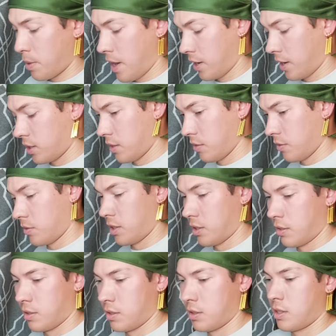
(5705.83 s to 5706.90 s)
packs left to go.
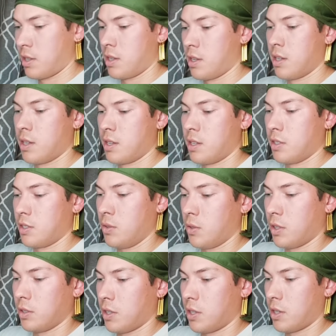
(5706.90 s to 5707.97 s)
Two
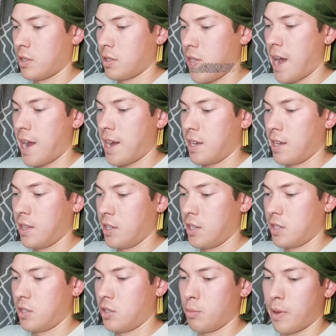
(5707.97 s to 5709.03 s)
Altarts hiding in
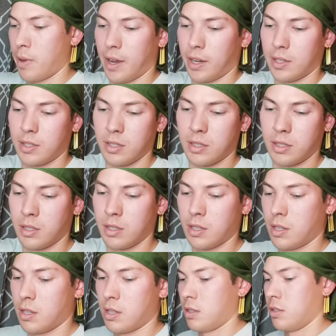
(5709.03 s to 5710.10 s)
these two packs.
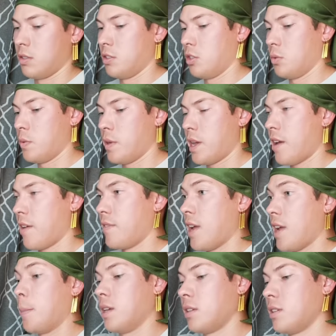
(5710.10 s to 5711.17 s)
Do we have
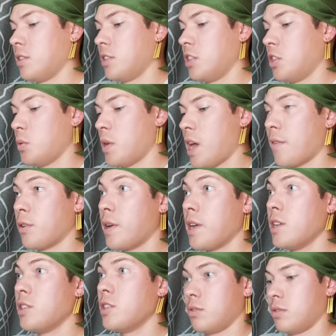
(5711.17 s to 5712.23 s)
Nami? Do we have a
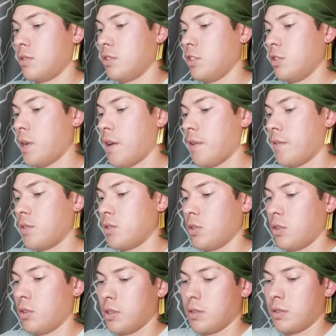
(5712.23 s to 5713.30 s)
Reiju? Do we have a
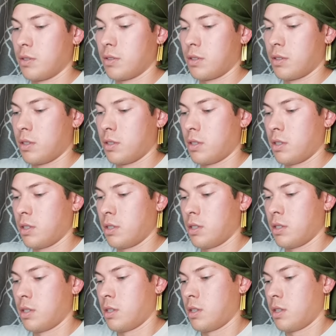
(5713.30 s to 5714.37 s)
Zoro?
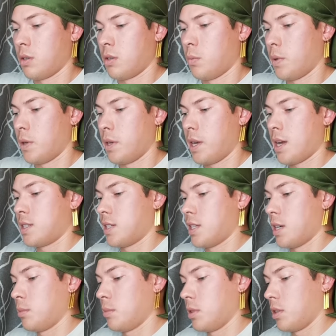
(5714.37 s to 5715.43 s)
We got
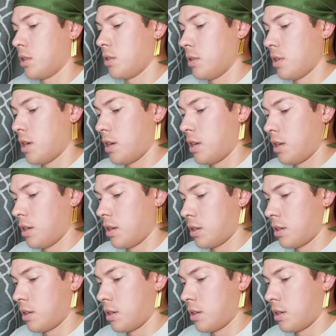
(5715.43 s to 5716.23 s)
something going on in here.